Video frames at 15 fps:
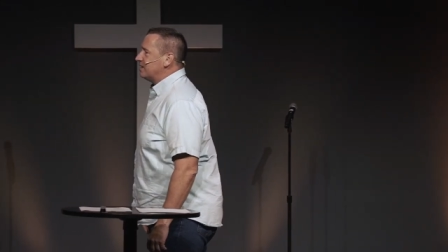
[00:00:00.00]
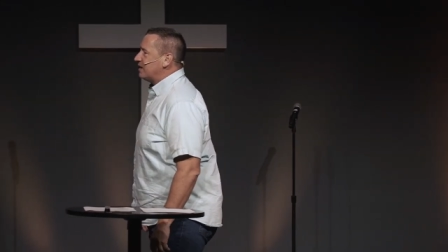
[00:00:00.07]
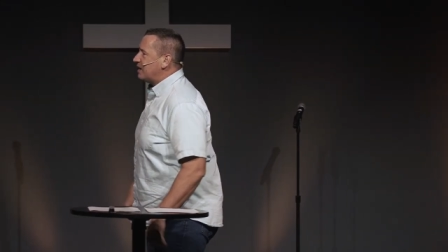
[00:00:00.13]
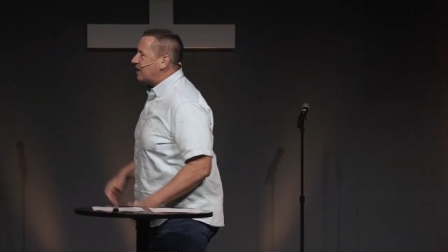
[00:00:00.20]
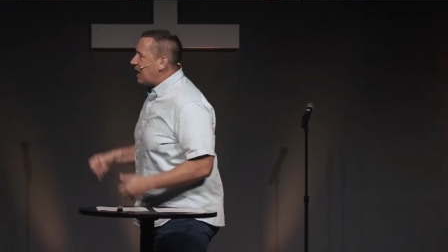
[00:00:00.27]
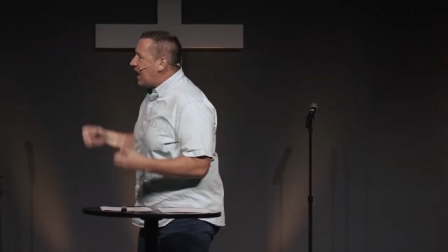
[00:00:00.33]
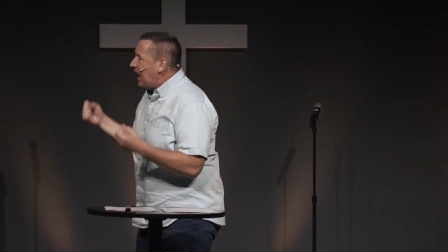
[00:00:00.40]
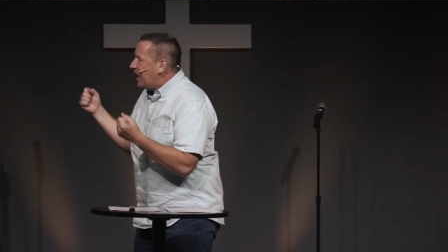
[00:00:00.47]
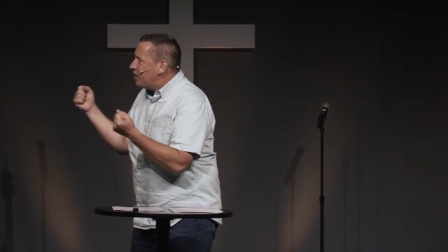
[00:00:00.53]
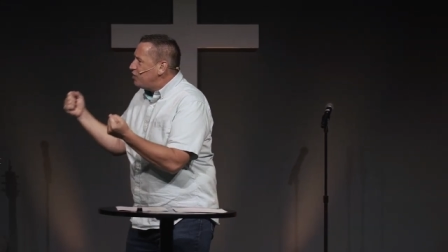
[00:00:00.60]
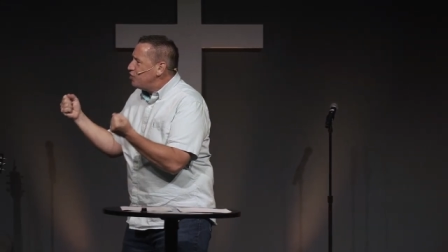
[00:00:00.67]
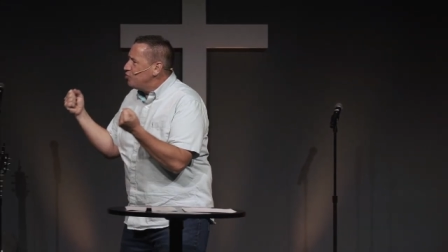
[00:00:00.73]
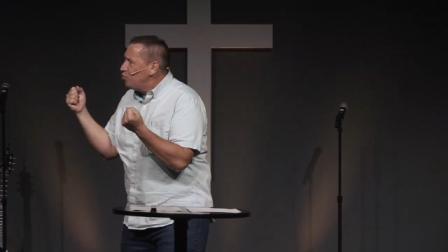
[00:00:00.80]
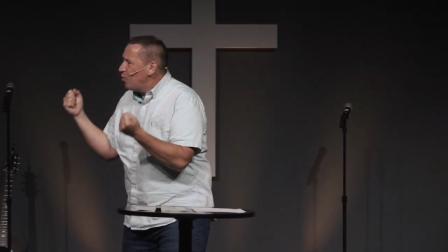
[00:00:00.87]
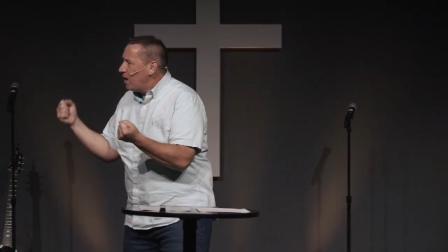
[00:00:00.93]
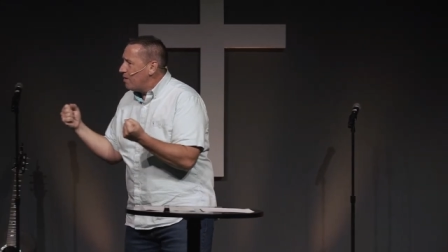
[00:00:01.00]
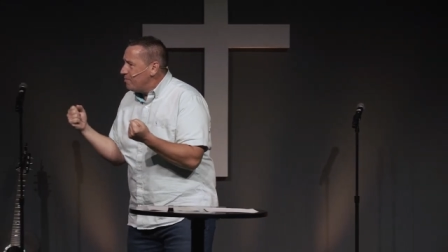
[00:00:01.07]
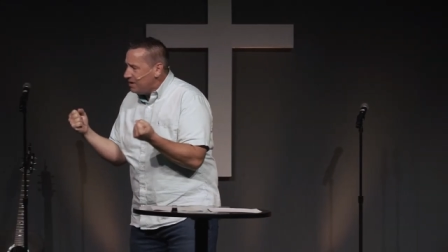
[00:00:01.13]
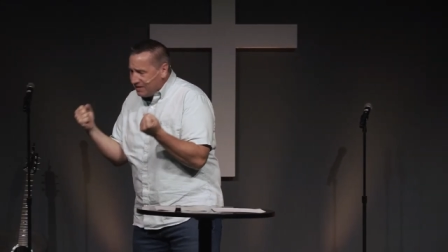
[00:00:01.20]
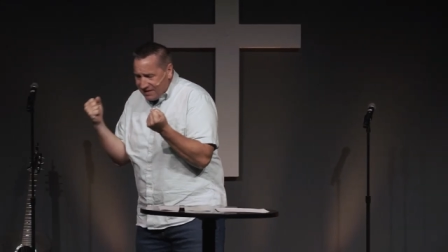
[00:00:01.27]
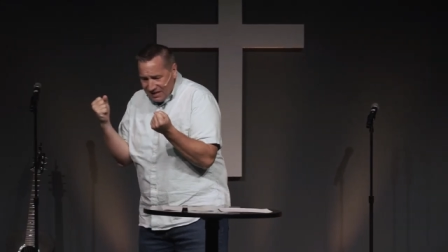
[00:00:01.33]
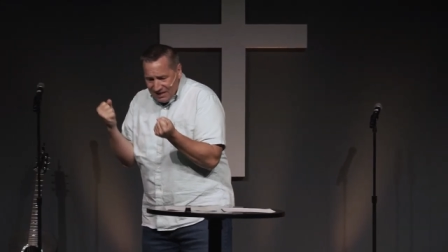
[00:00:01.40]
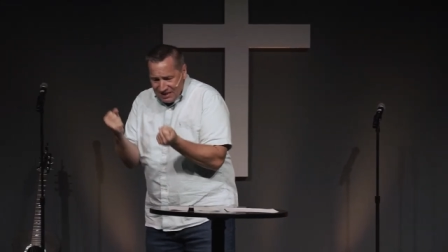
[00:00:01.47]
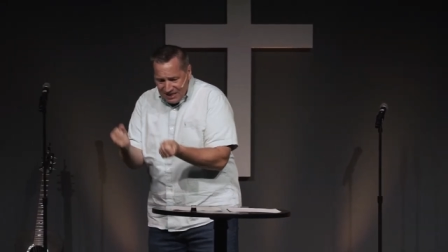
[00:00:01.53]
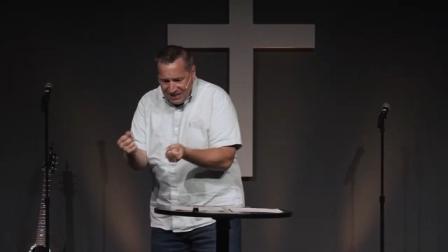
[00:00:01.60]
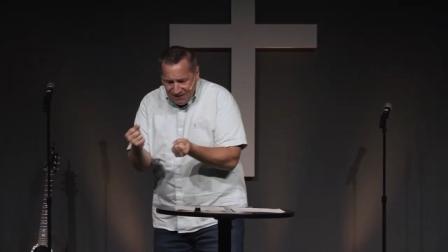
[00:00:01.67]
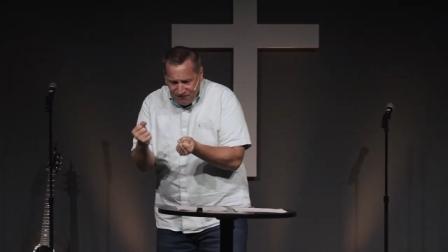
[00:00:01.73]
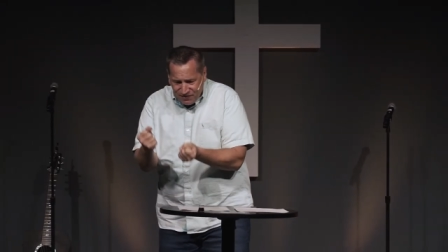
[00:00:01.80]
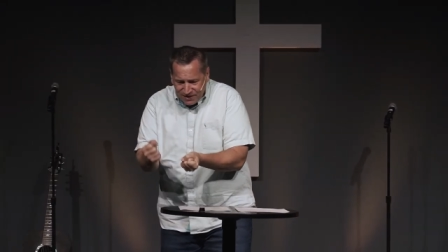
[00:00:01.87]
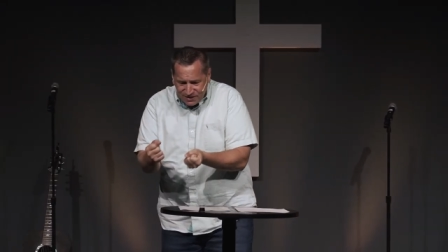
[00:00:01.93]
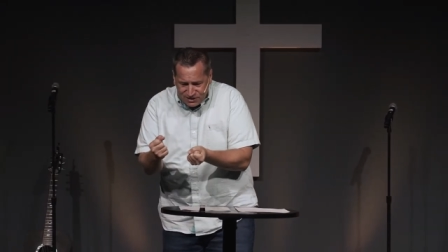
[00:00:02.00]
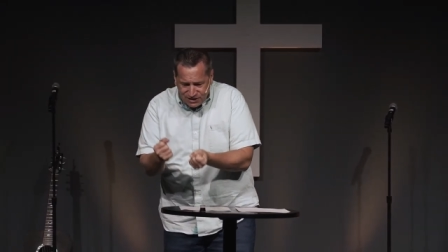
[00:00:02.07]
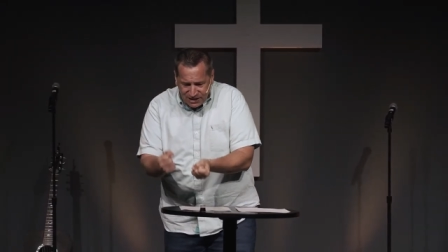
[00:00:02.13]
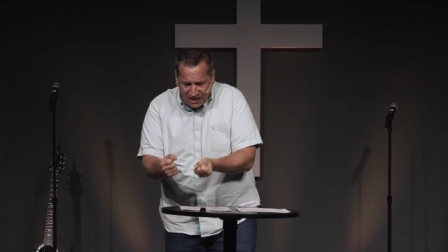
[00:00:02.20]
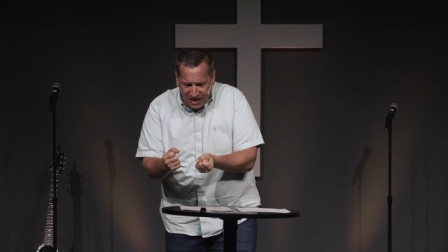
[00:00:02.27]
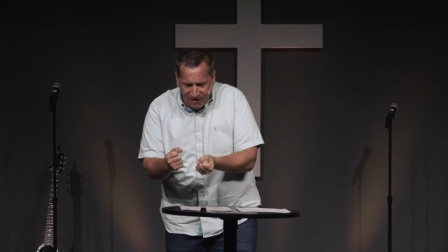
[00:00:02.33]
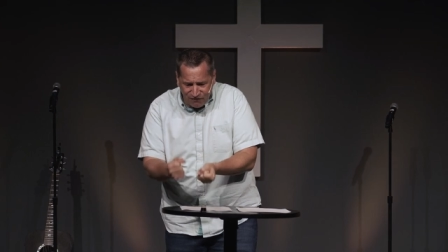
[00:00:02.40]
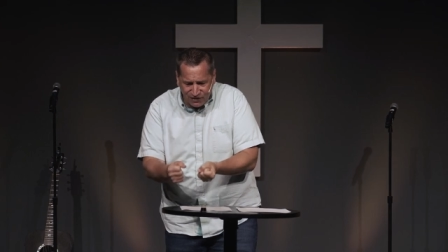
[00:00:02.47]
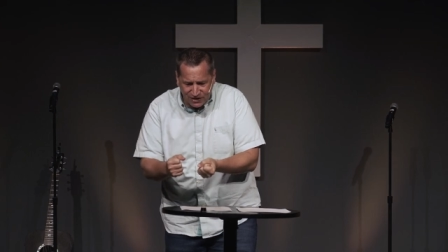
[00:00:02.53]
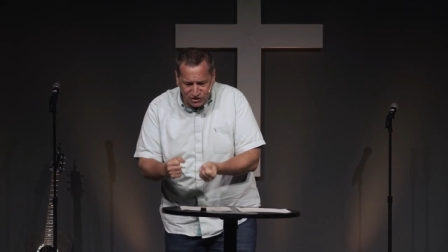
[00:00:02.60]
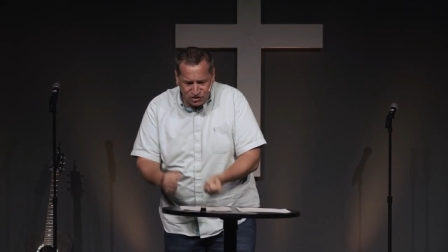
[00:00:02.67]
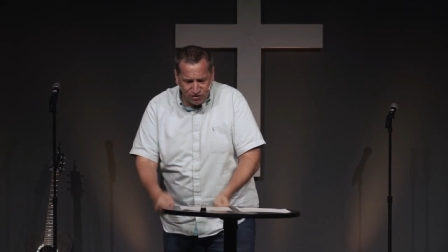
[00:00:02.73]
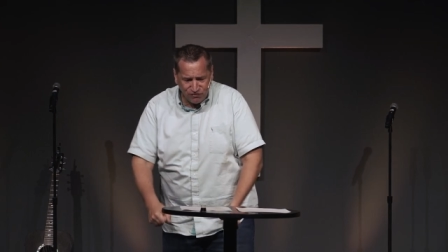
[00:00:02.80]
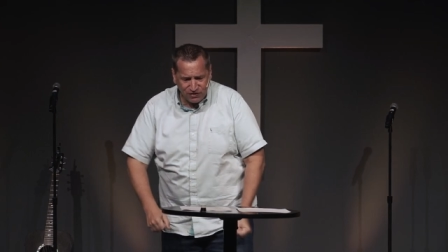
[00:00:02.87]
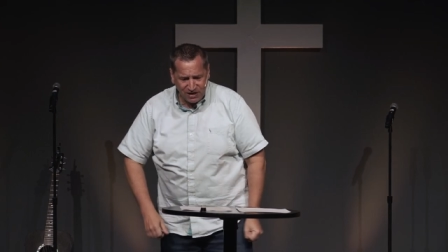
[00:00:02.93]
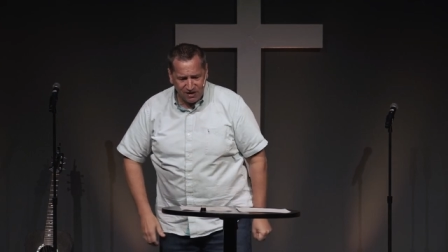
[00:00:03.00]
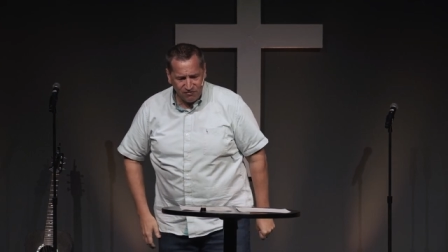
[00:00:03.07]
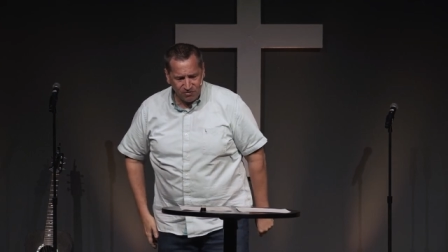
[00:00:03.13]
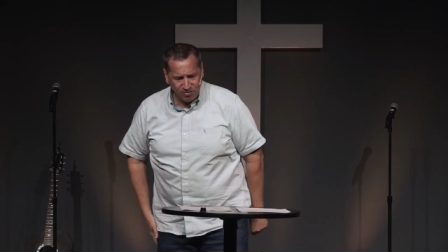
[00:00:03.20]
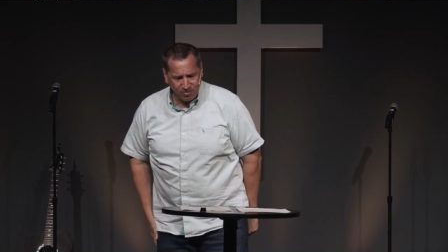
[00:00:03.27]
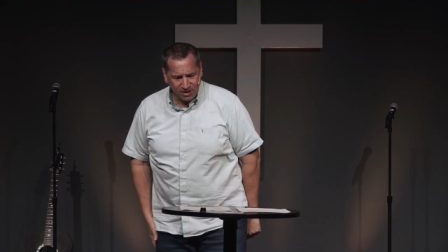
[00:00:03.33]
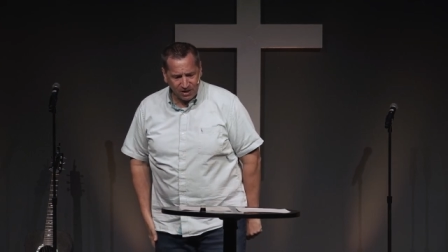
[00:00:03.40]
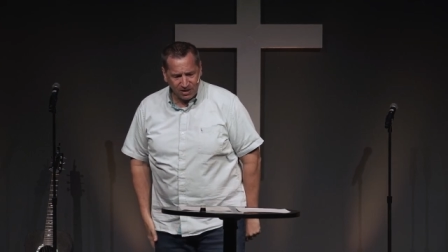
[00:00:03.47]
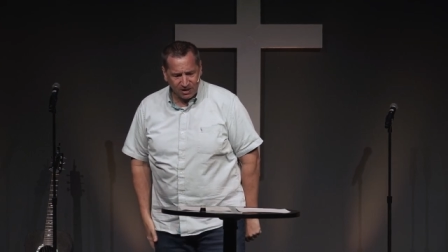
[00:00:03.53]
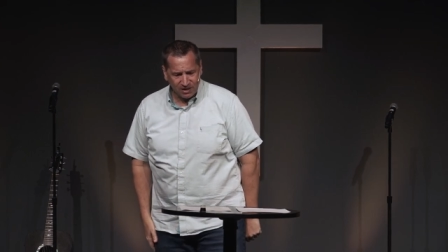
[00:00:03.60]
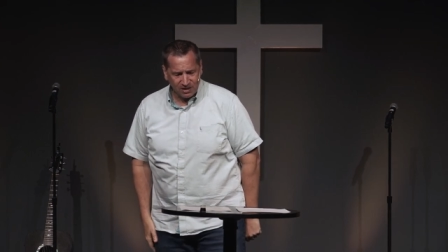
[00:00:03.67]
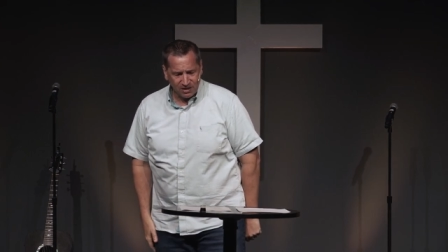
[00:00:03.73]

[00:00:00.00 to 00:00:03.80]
How do you want me to live this life that you've given me?